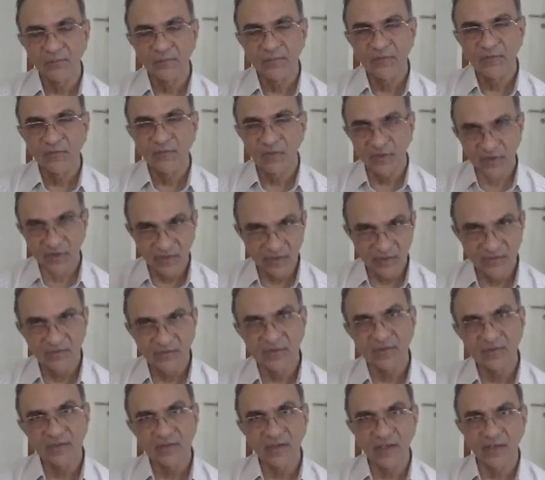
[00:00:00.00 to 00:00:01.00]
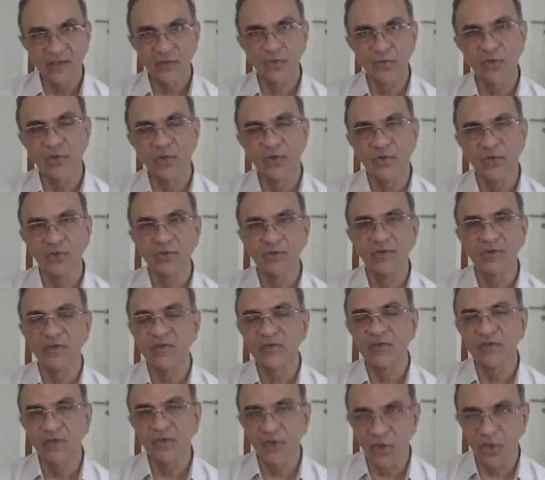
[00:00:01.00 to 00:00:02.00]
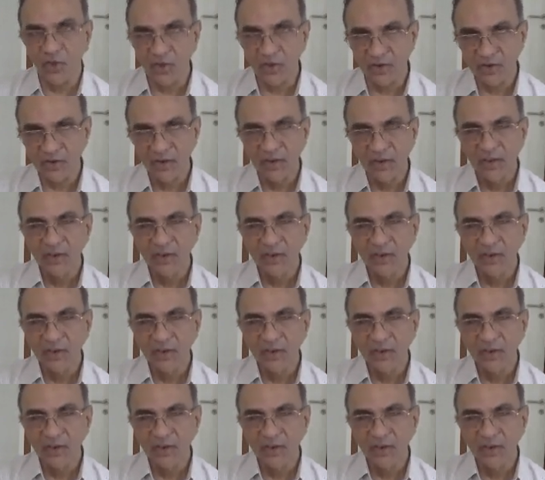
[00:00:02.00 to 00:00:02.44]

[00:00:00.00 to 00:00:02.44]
for the reason that I told you, this is not.